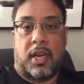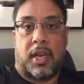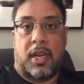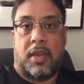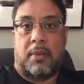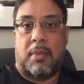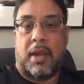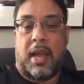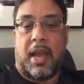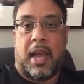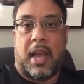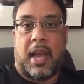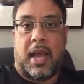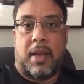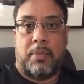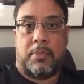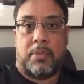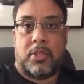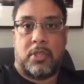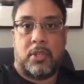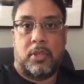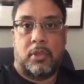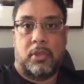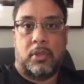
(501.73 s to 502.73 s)
I'm
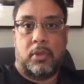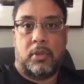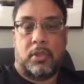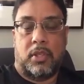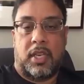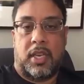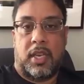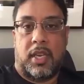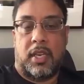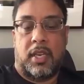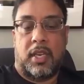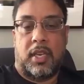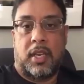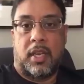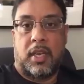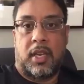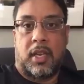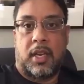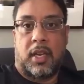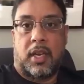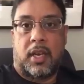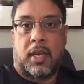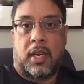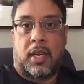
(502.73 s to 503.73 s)
absolutely,
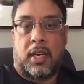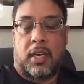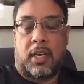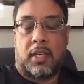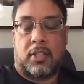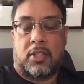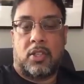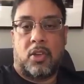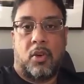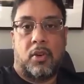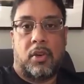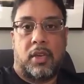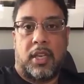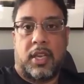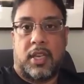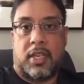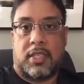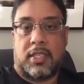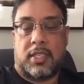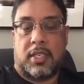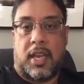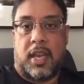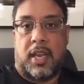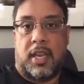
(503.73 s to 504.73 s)
totally
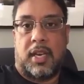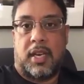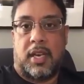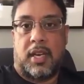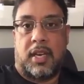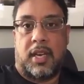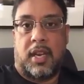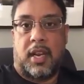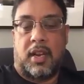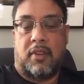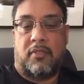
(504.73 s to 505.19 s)
excited.